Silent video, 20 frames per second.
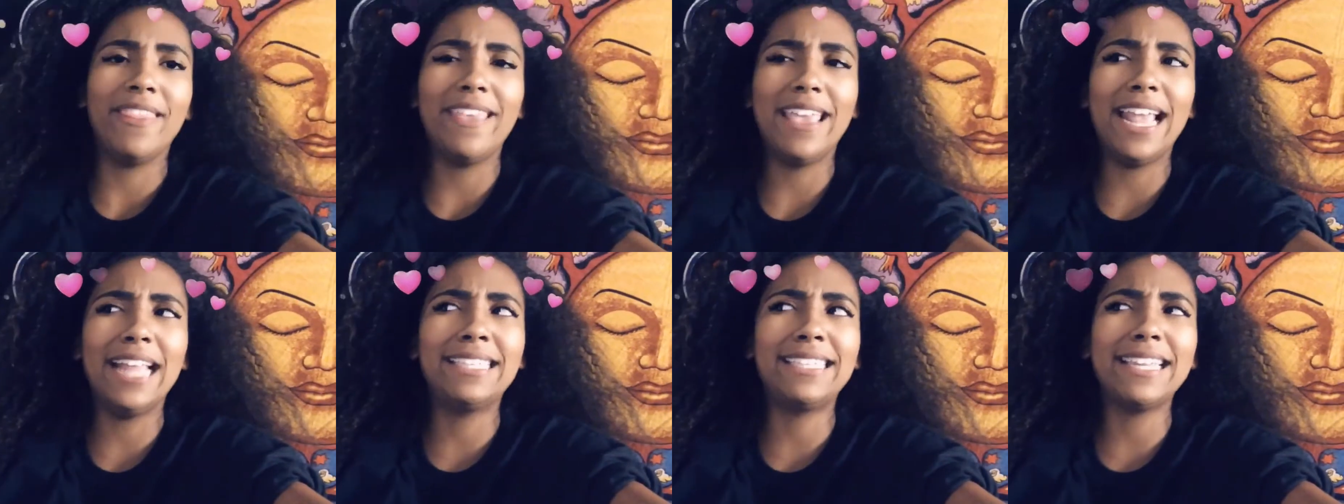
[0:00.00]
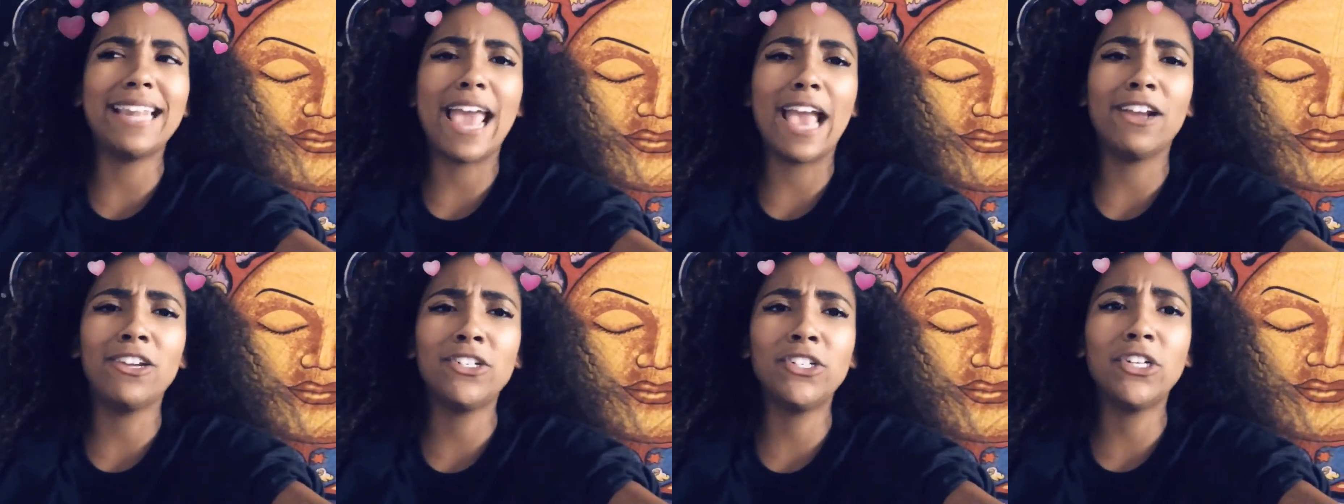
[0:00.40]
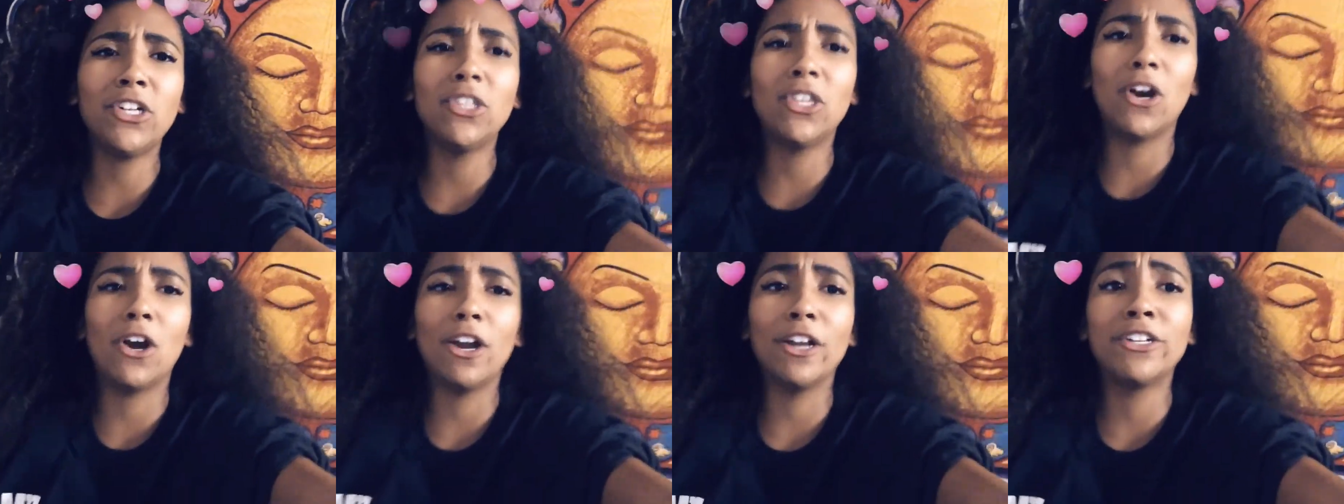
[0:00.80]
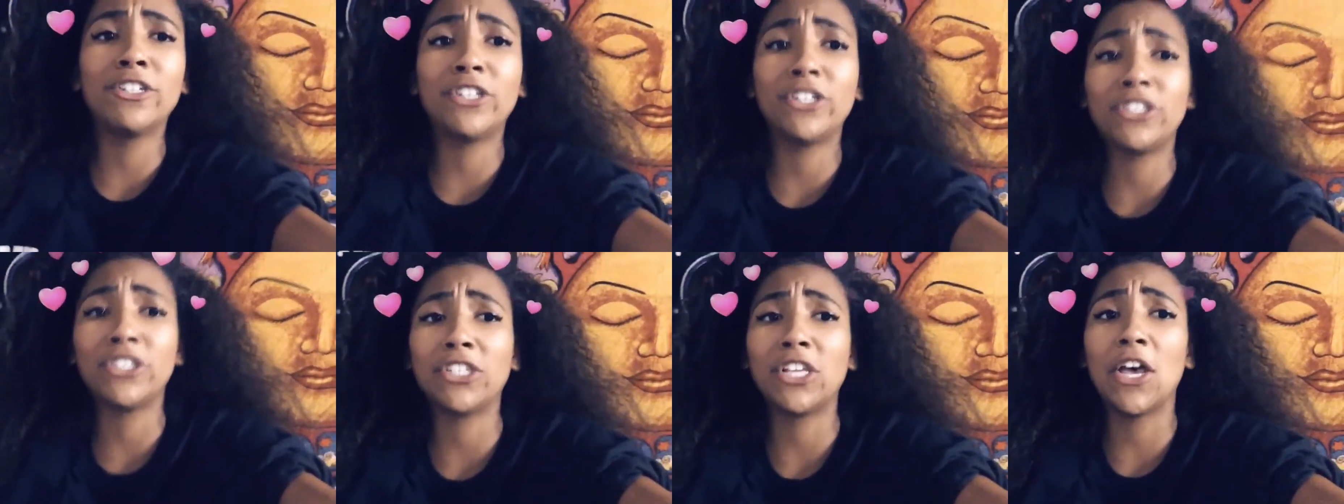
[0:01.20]
it's an extra
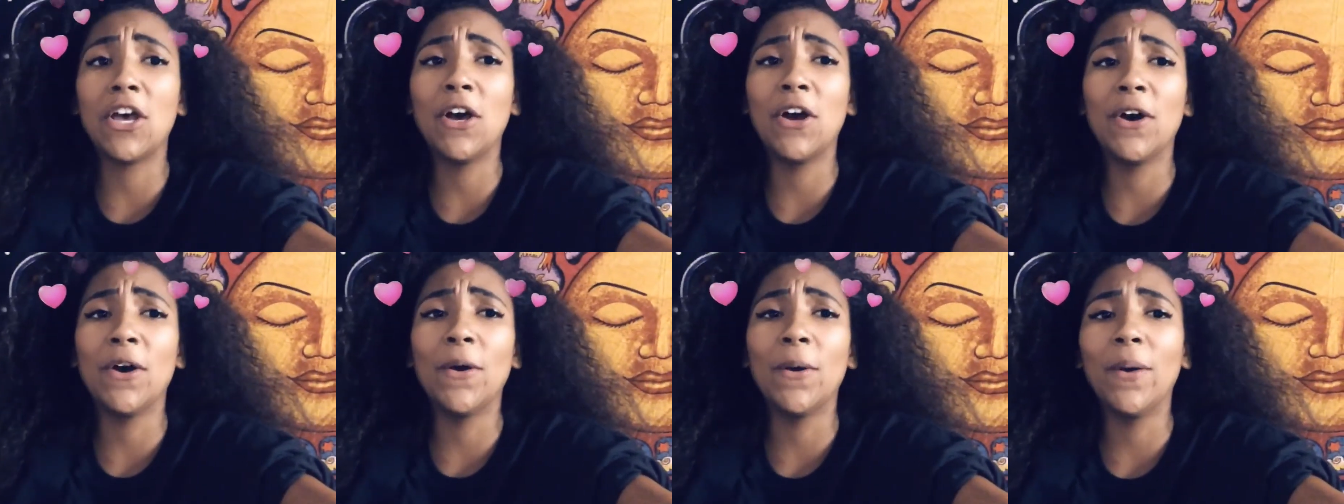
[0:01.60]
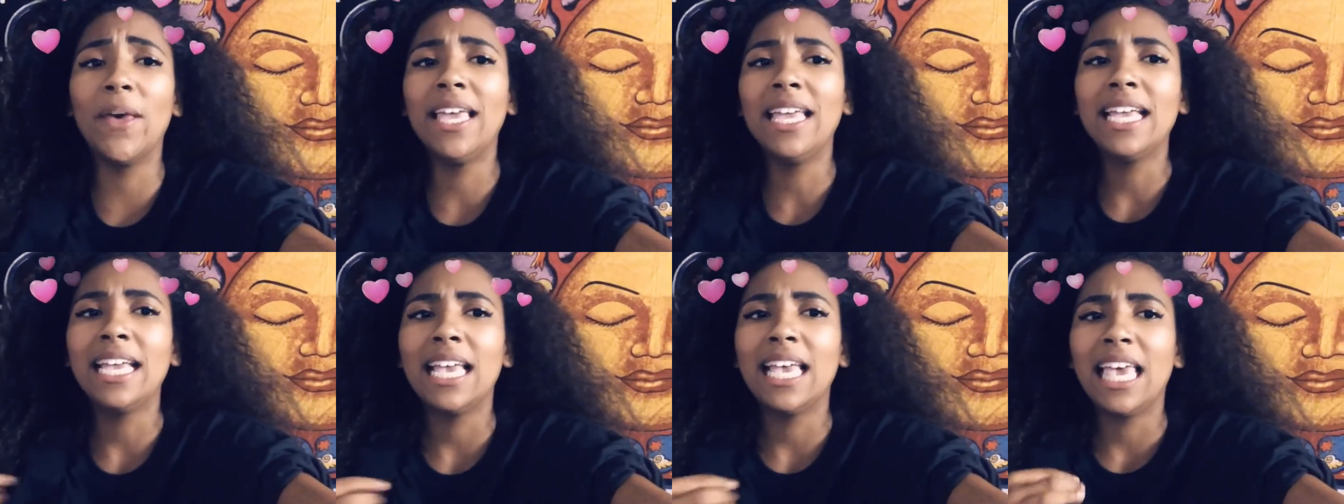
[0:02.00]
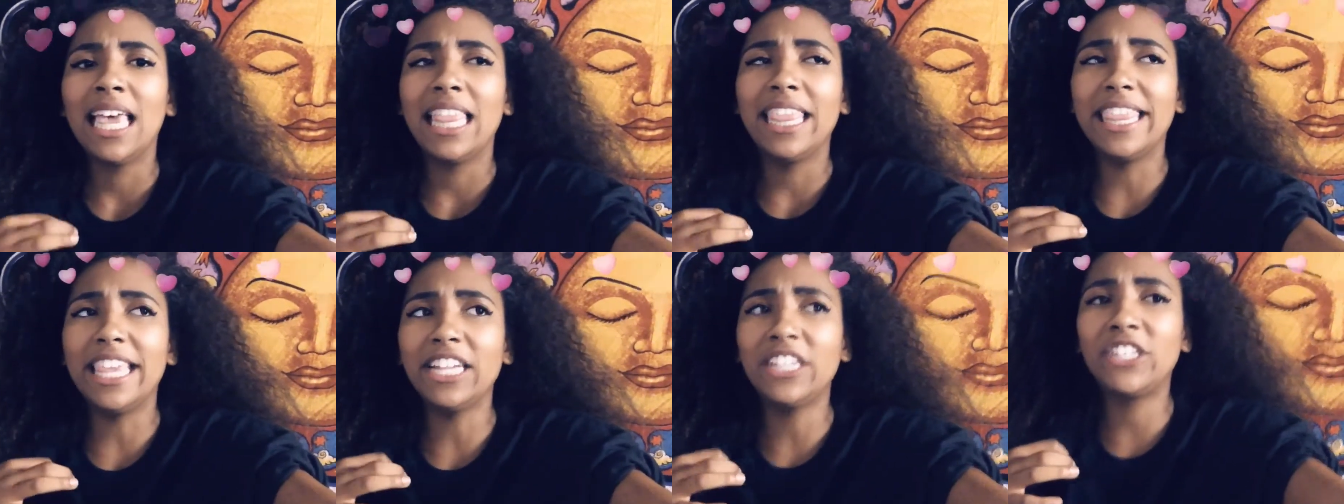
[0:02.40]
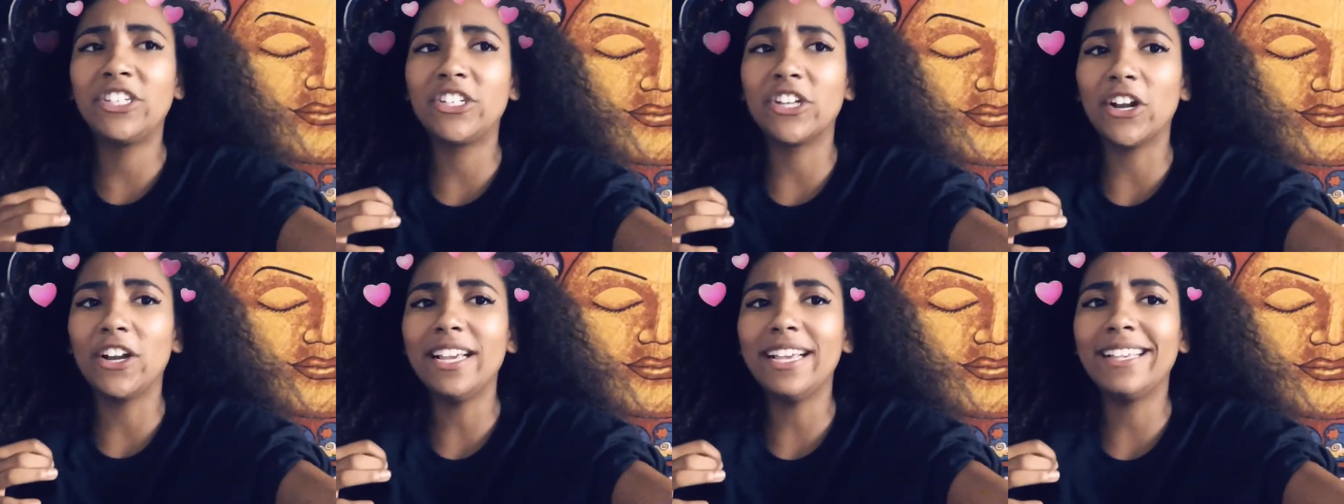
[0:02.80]
large, so this
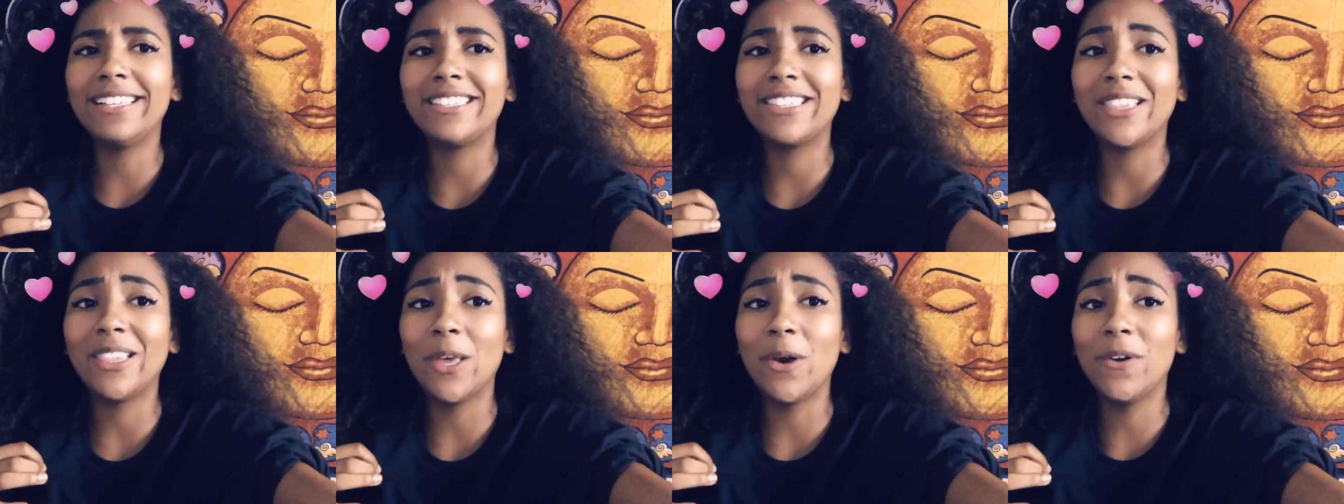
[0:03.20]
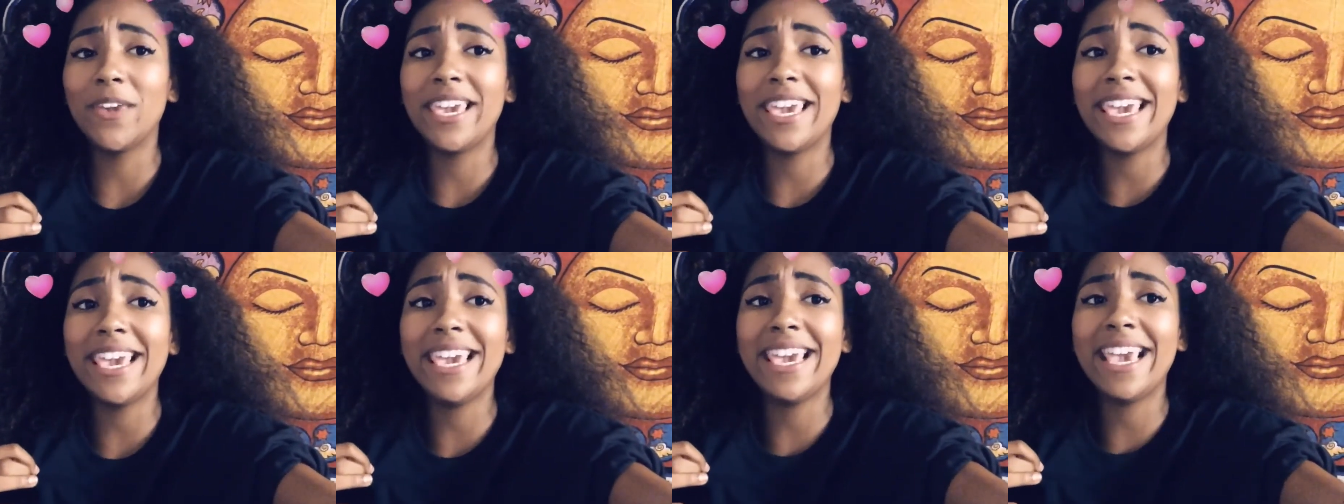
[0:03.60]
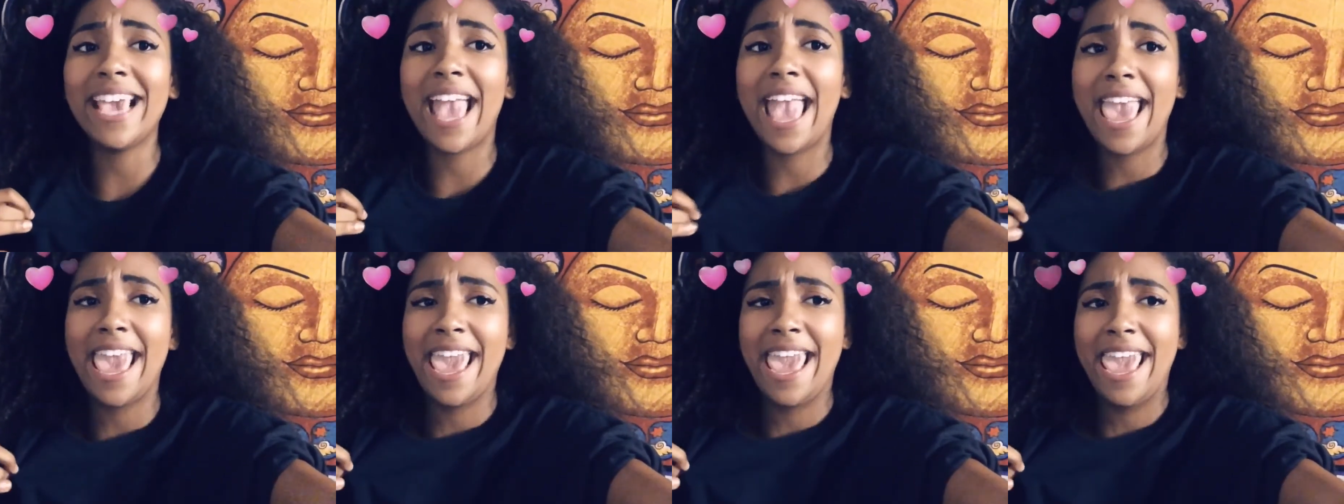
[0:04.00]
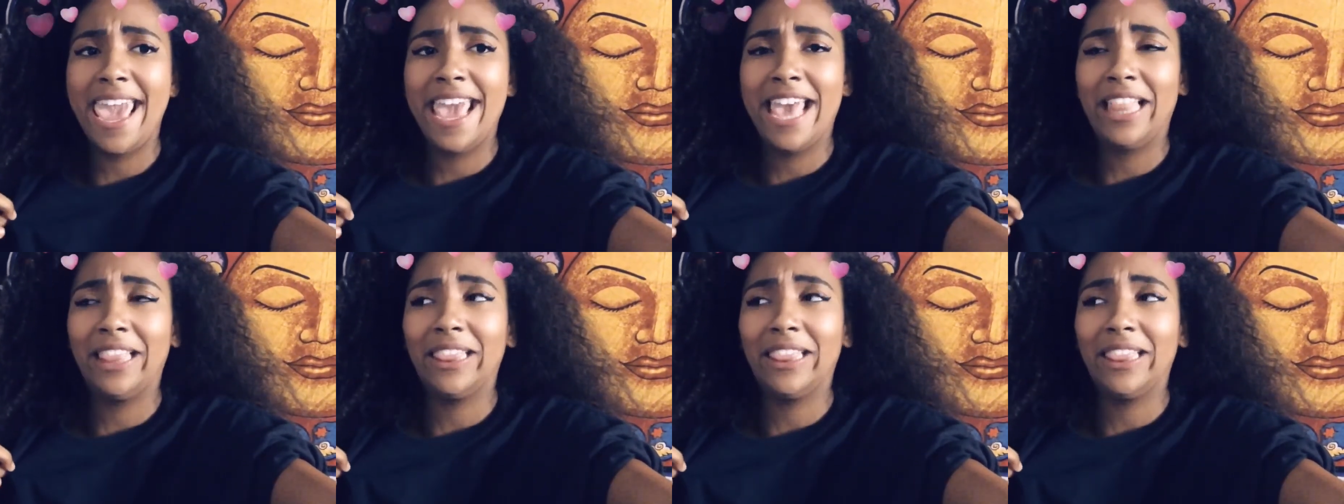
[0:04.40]
shirt is low-key a